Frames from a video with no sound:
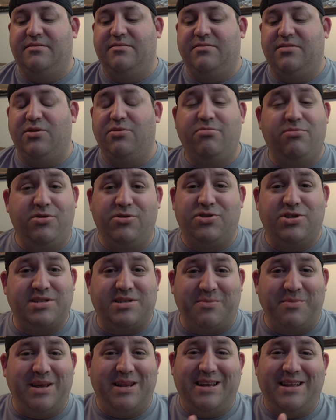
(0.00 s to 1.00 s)
you just
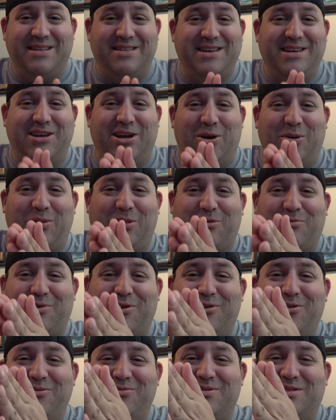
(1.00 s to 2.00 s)
immediately go
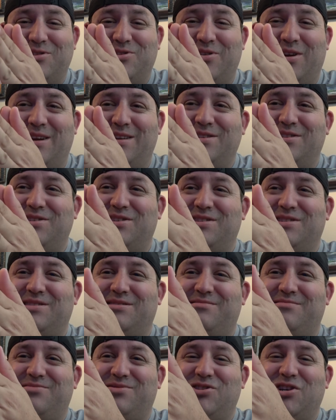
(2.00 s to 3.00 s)
through, the train's
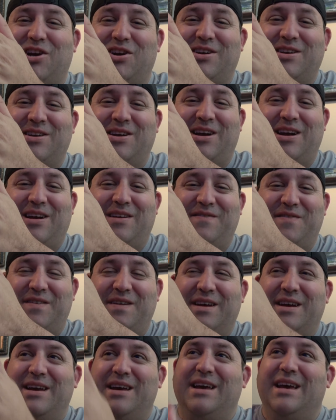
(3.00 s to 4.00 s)
just chugging off,
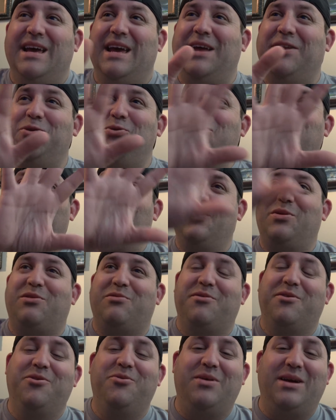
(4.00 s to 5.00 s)
and you go
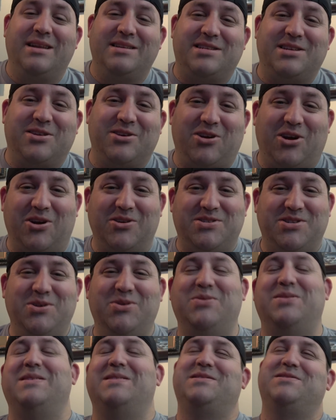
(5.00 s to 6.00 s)
through into the
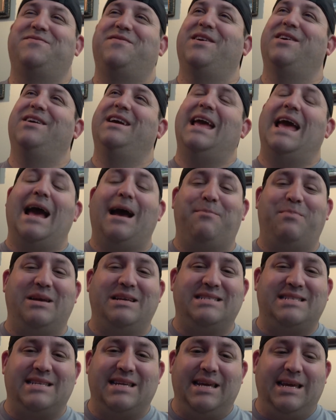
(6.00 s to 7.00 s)
cartoon, and it's a very
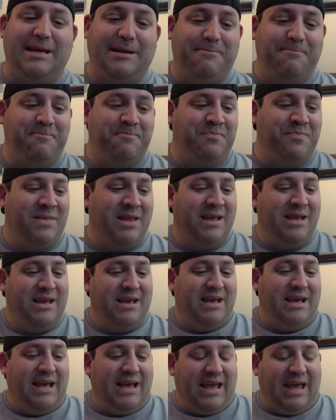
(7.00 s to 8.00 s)
happy scene.
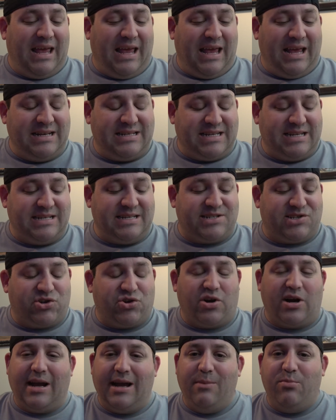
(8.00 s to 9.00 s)
And to
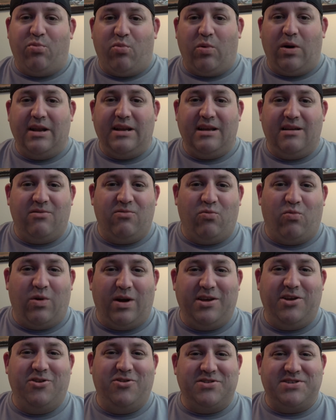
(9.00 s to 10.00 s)
describe
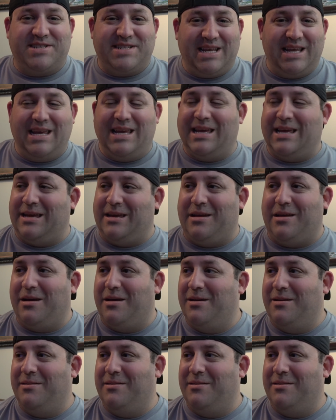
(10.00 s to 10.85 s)
what you're seeing